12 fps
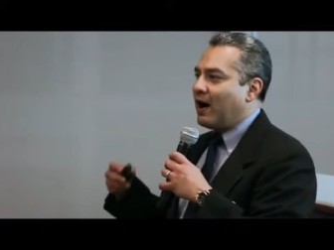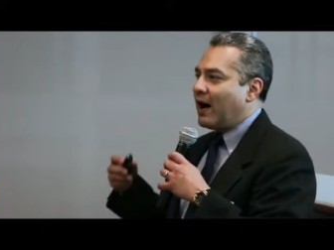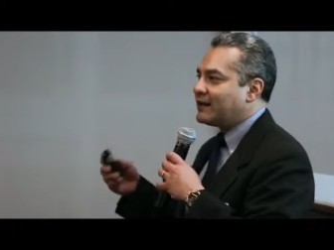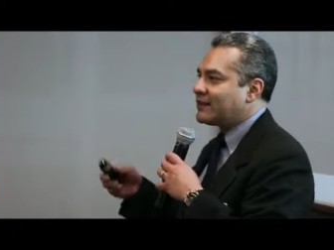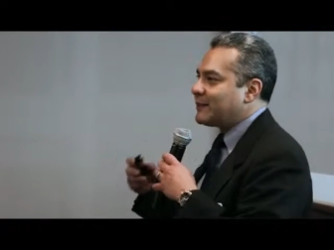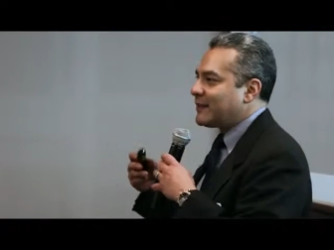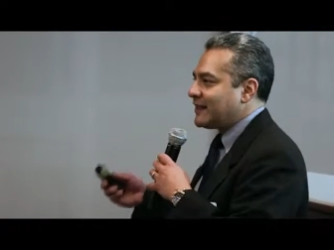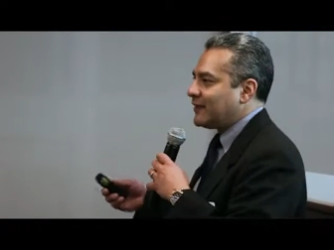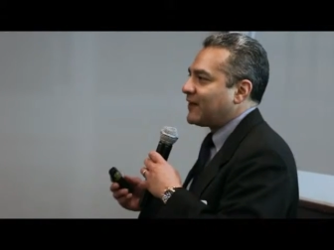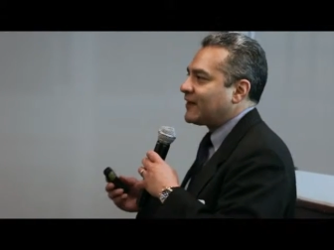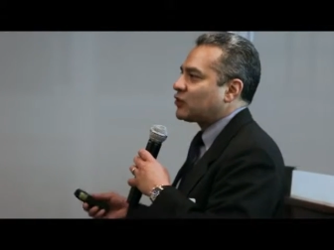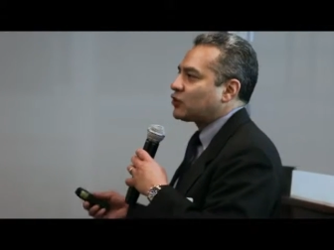a
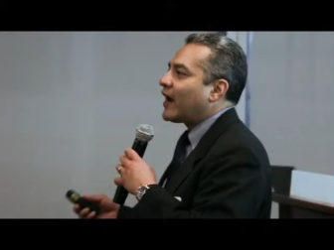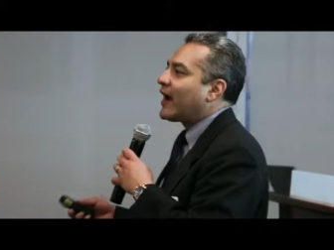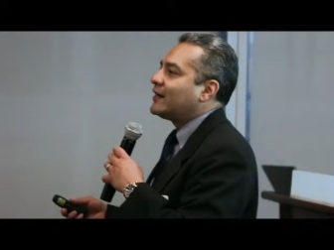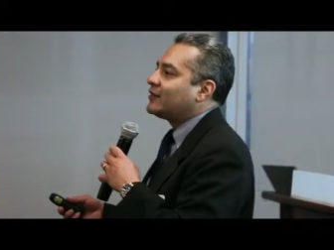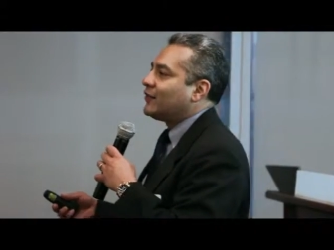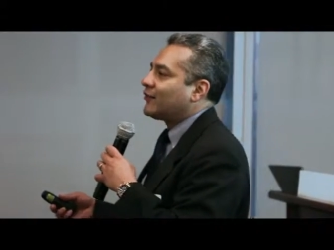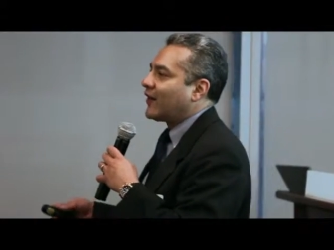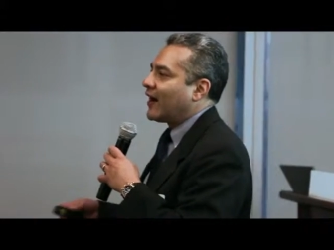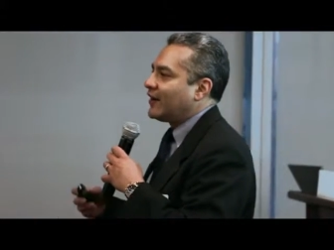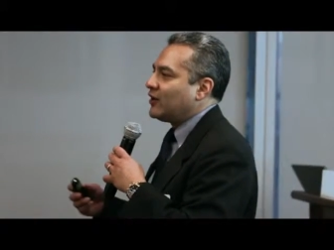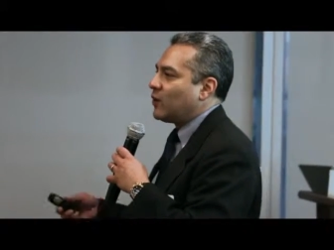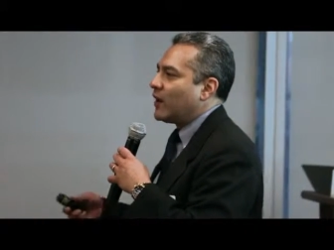specific strategy for
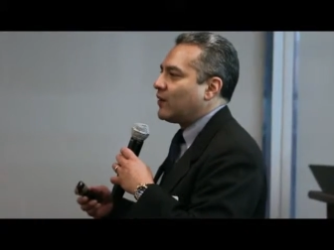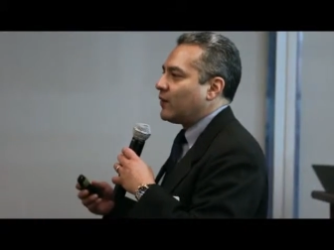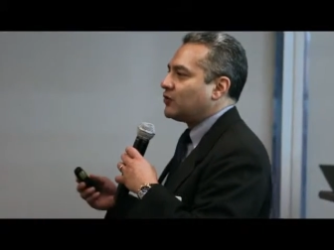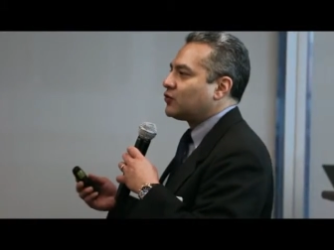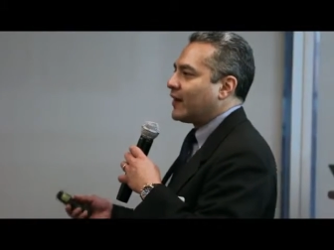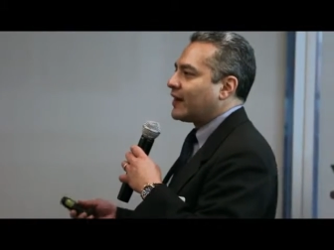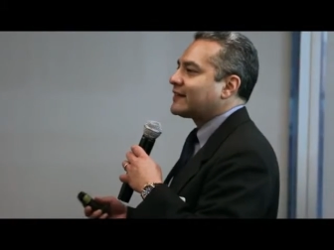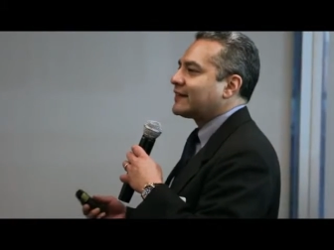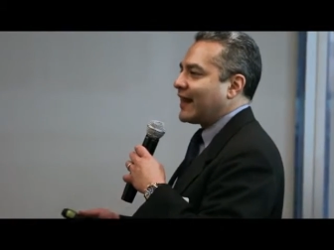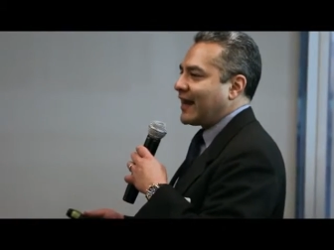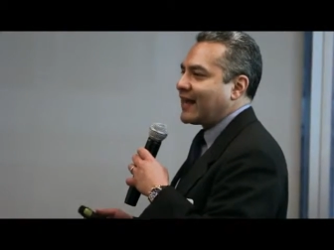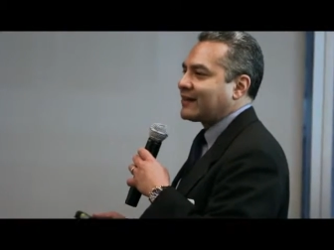how you want to address
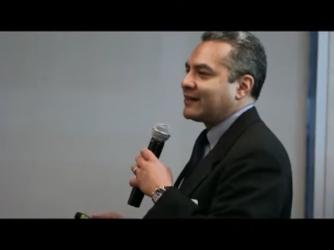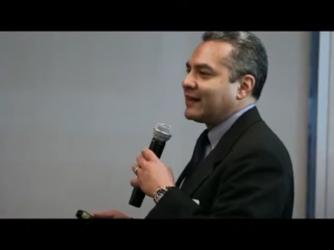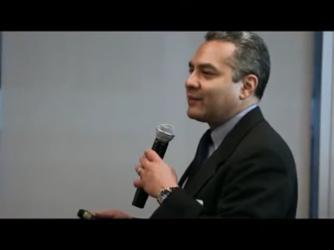that asset.